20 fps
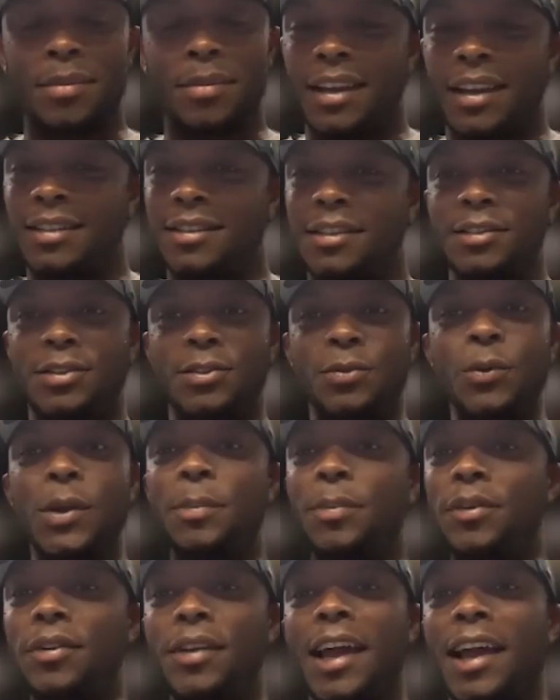but it's the
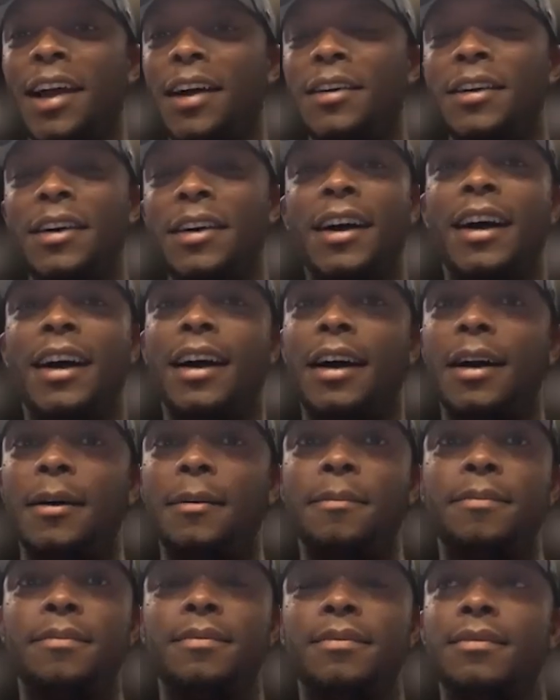sweeper now,
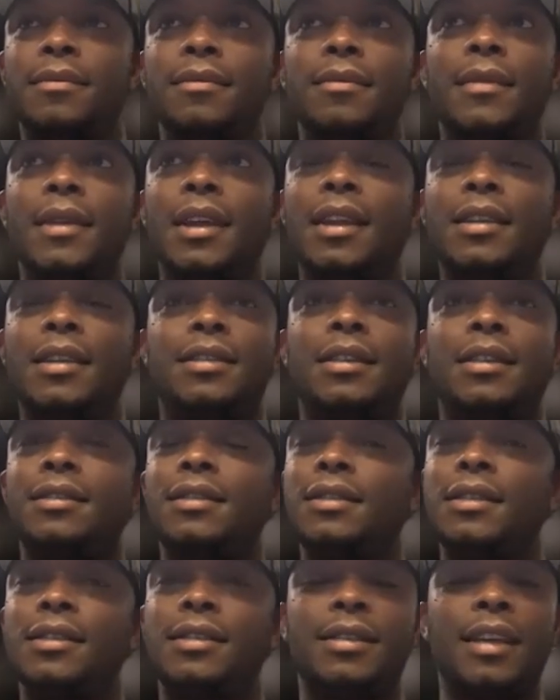um, and it's it's
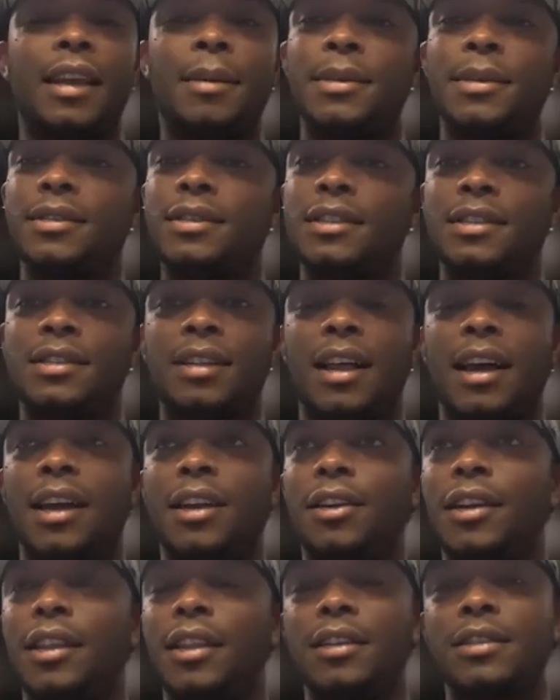the same as the slider.
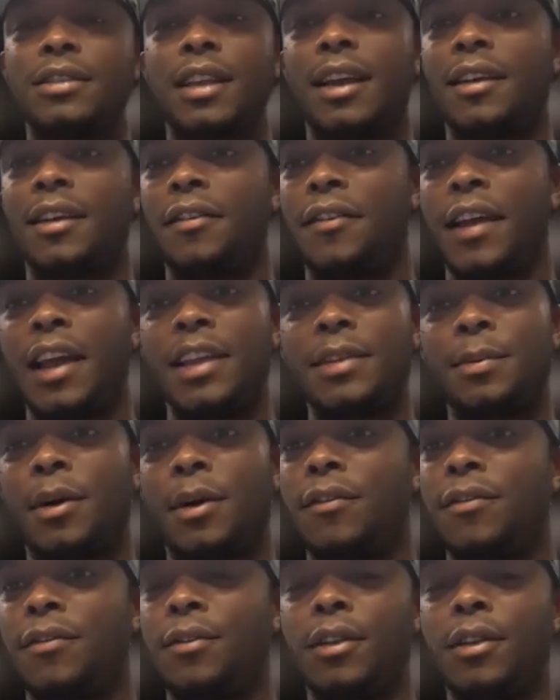It looks like a fastball
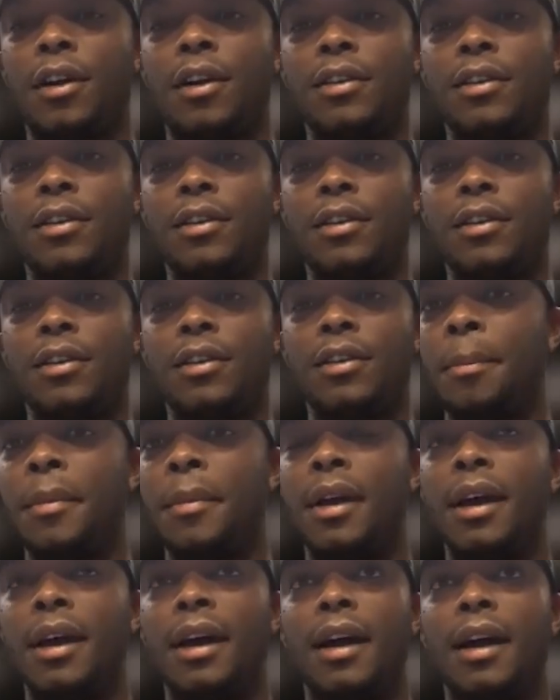for a long time.
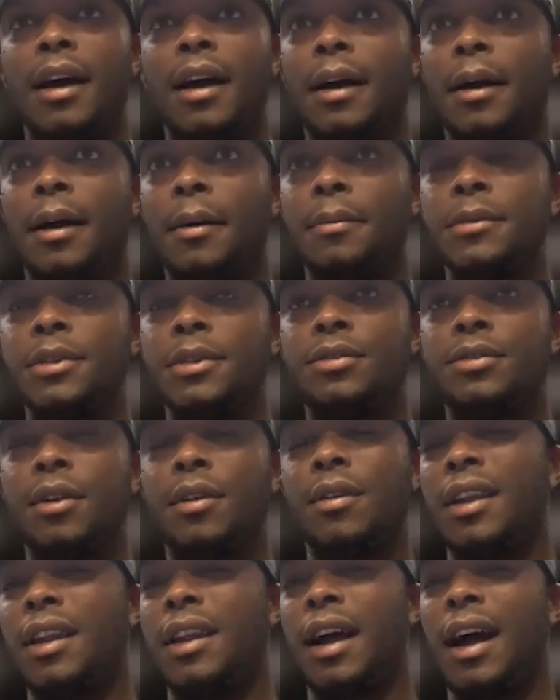Um, it's
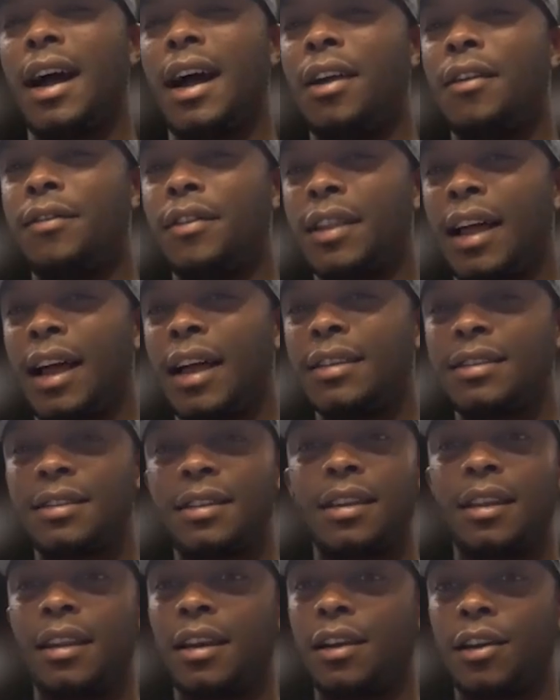thrown at a higher
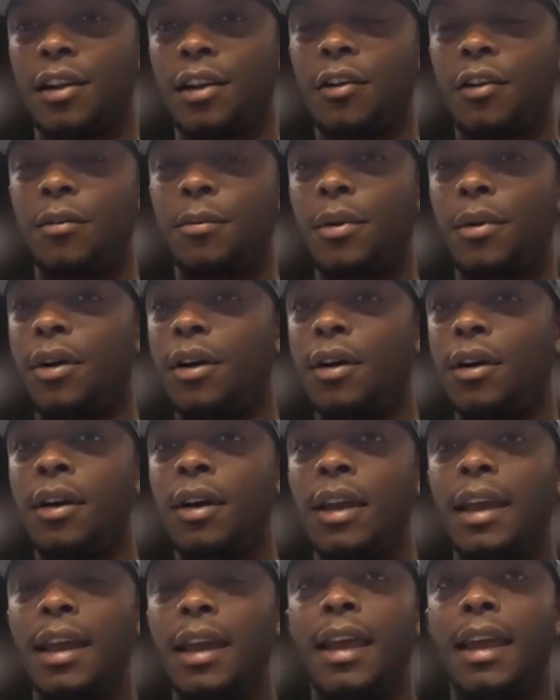velocity than a curveball,
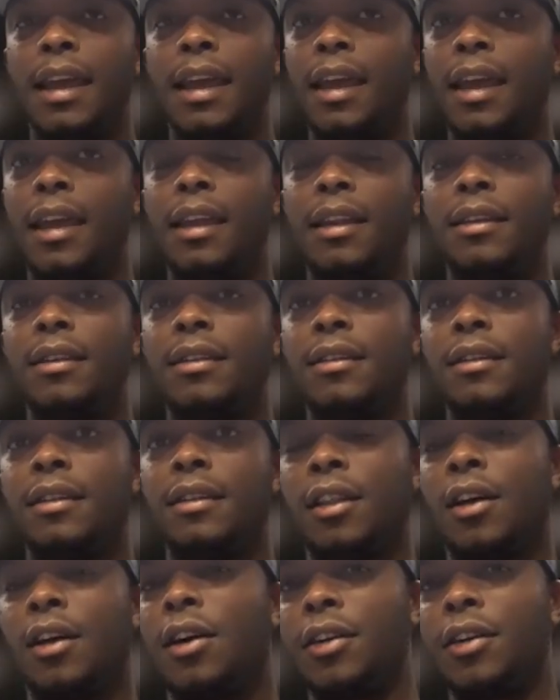and the
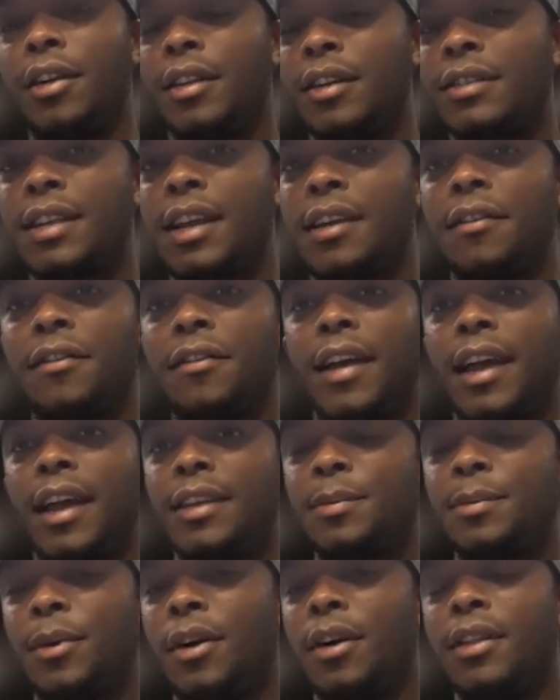longer it looks like a
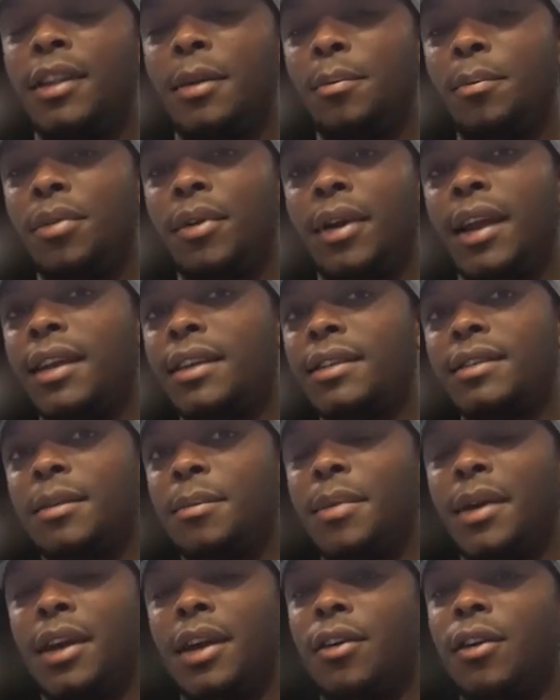fastball and then breaks, the
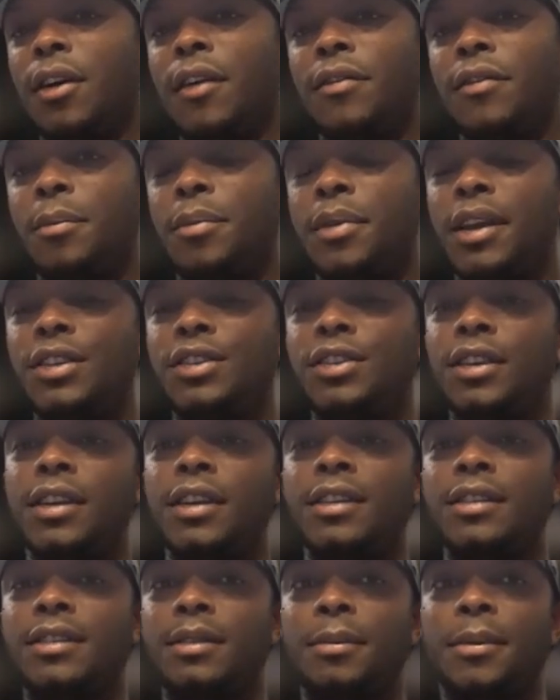better off the pitch
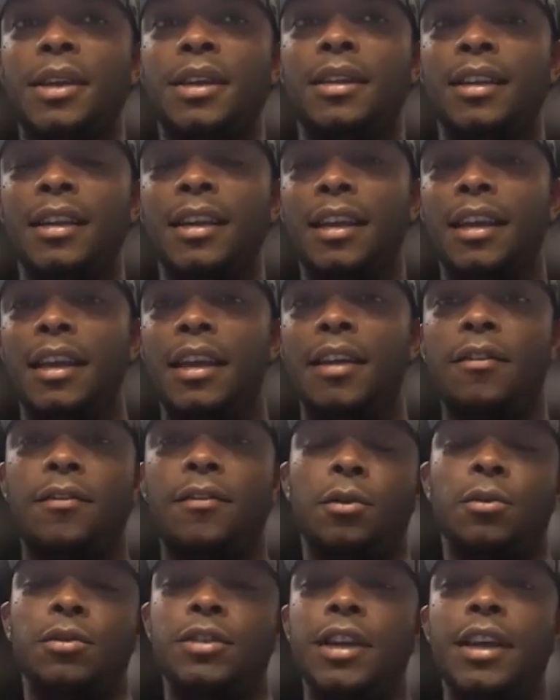is. I mean, it
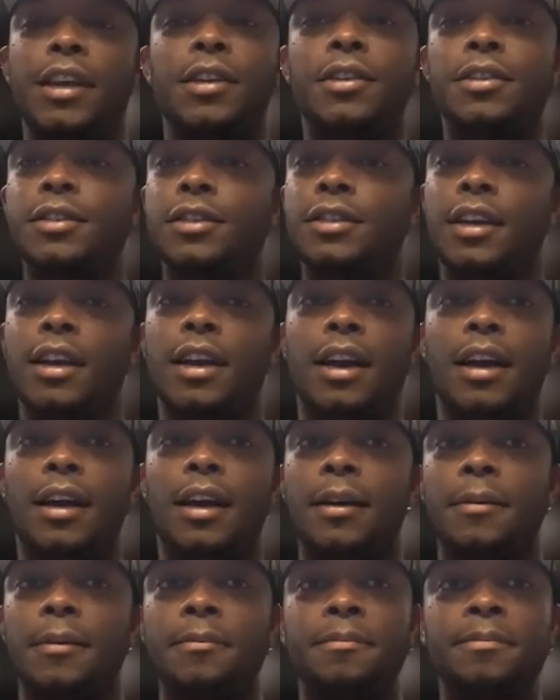fools hitters,
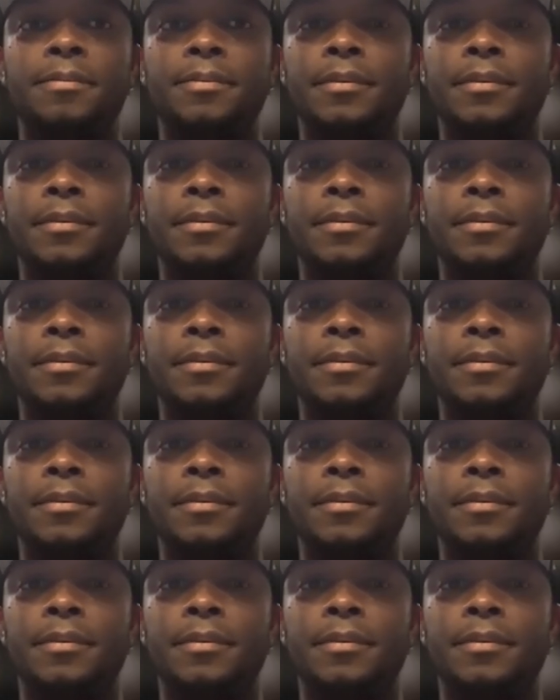um,